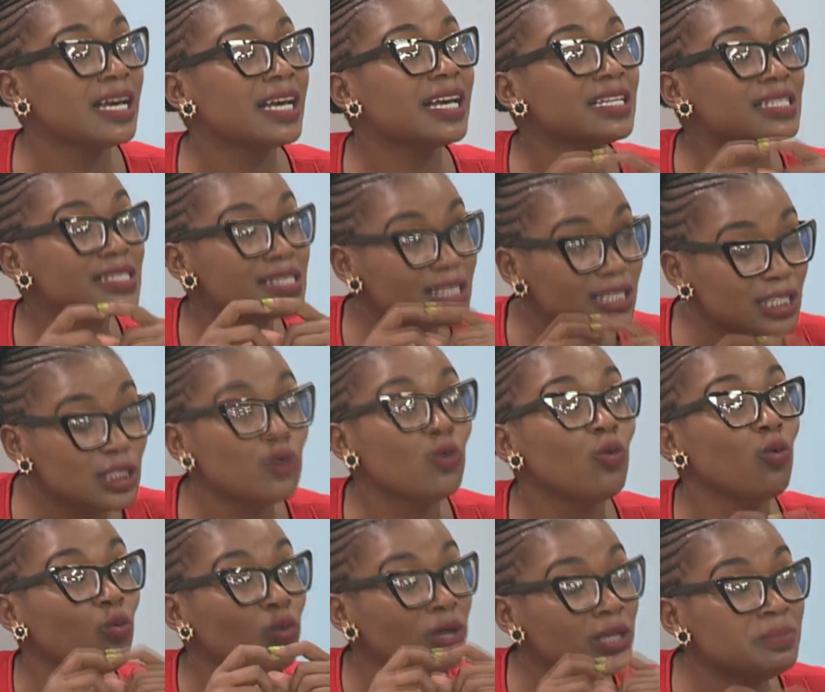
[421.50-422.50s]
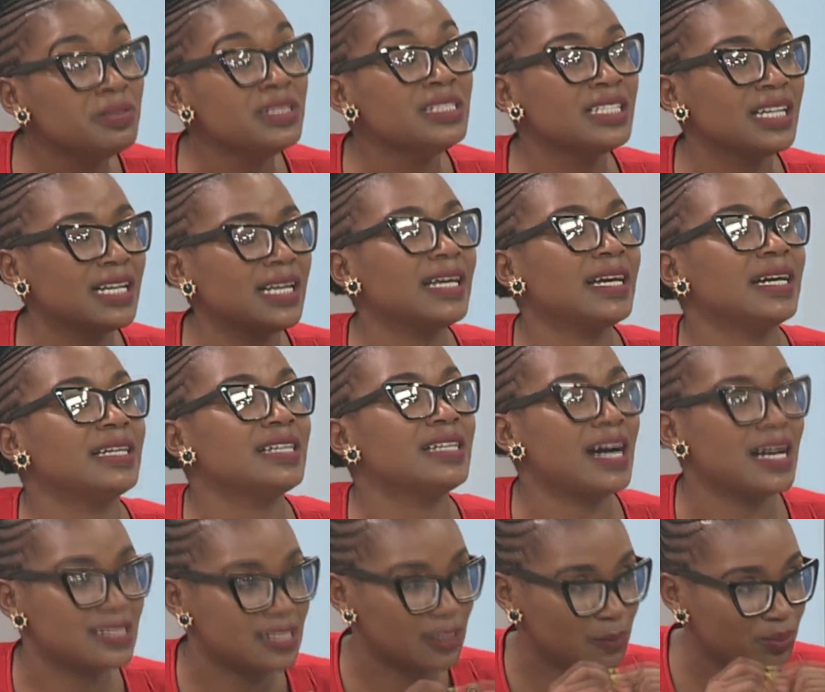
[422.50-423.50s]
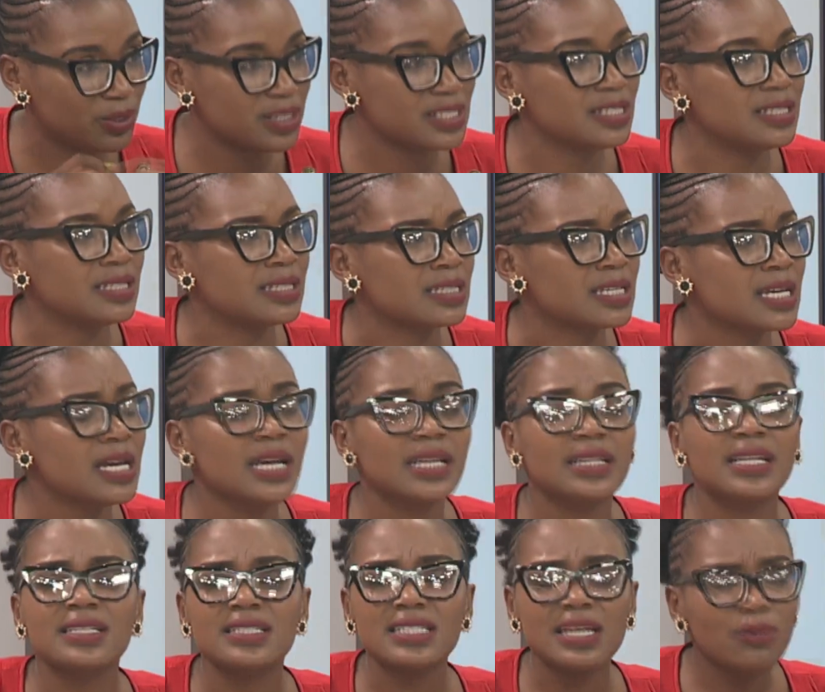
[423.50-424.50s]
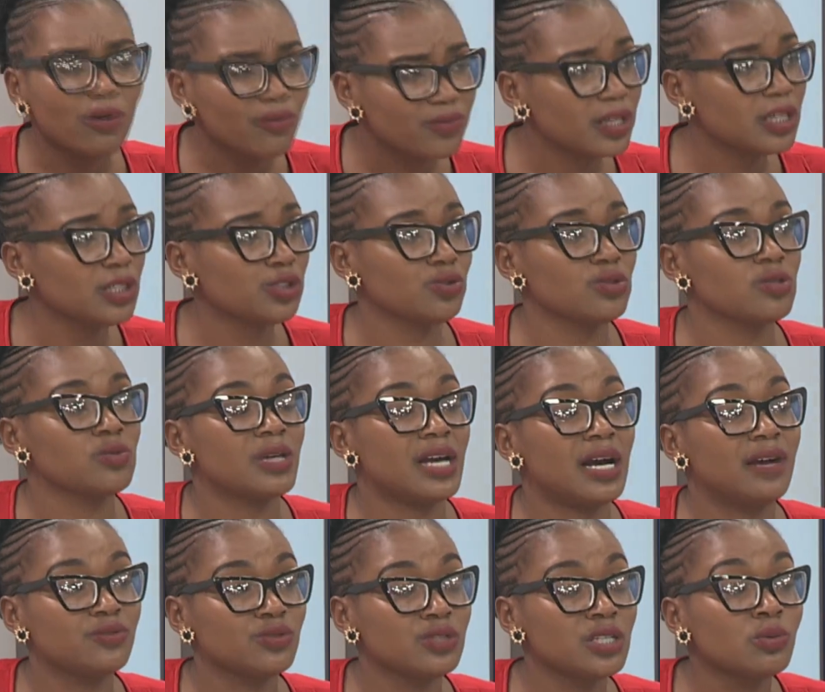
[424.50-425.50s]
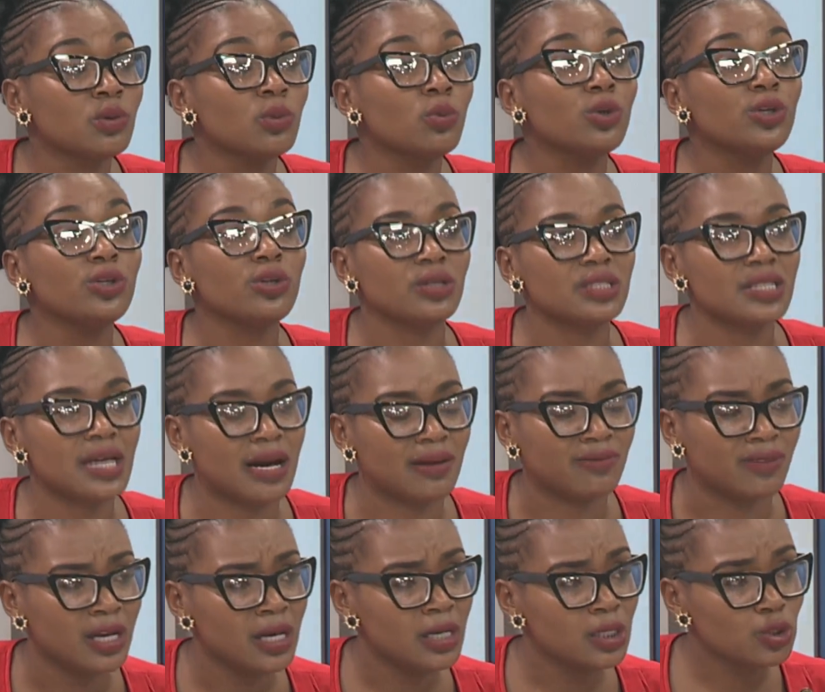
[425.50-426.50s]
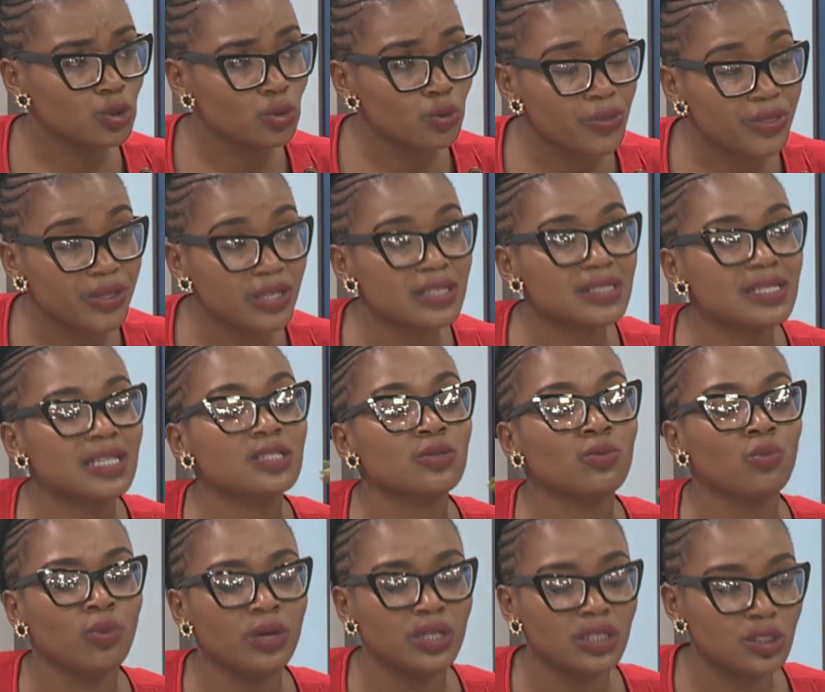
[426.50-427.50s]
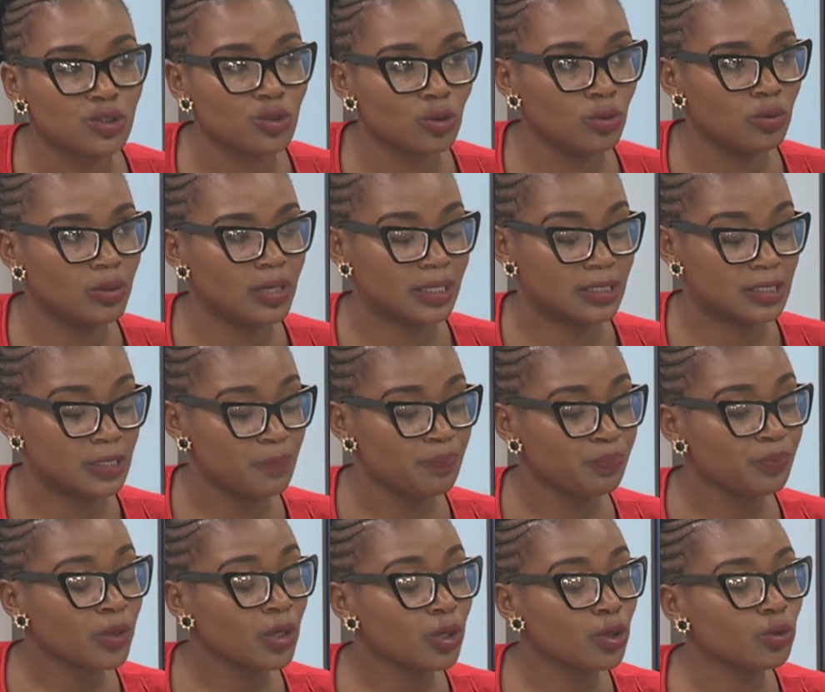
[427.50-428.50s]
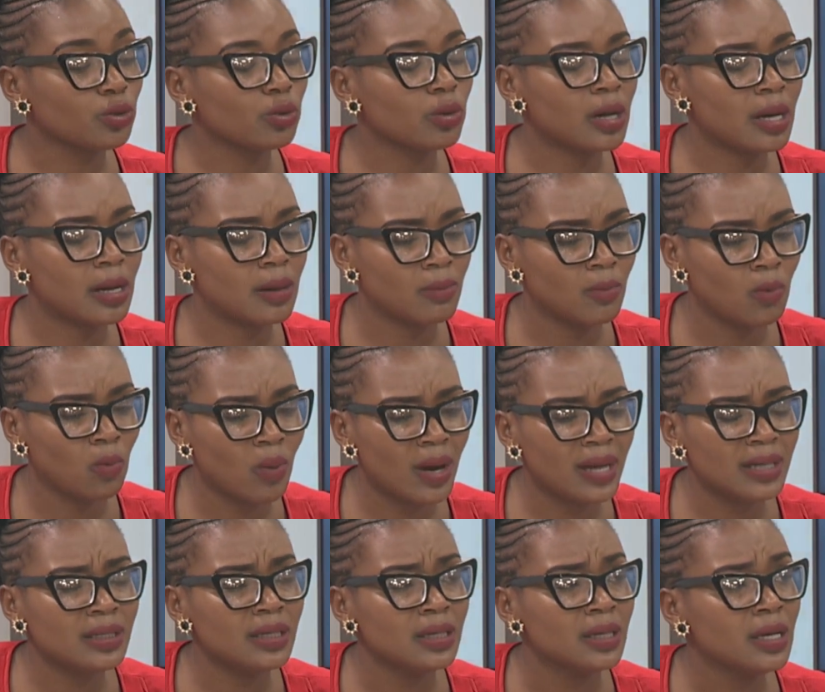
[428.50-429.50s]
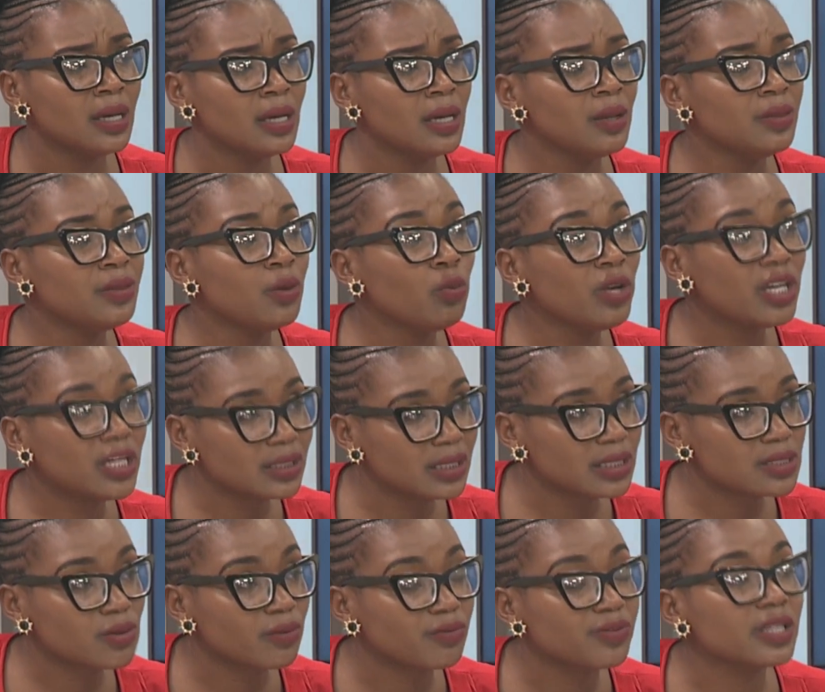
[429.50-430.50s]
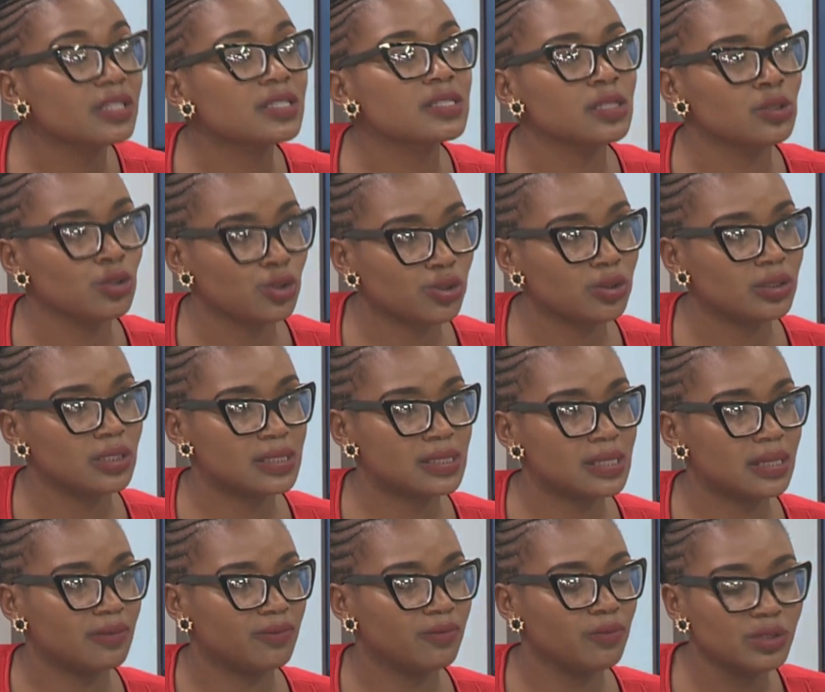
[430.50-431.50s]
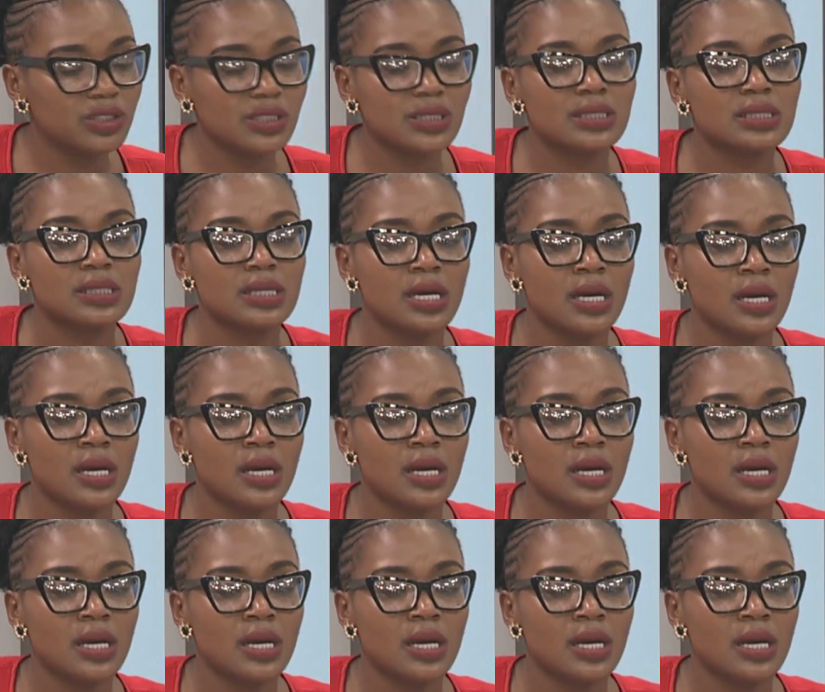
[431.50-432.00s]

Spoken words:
is he who will be declared as the president, then some of the issues we have today, we would not have. 2 things that we need to look at. You know, one, the weakness of the institution itself, which is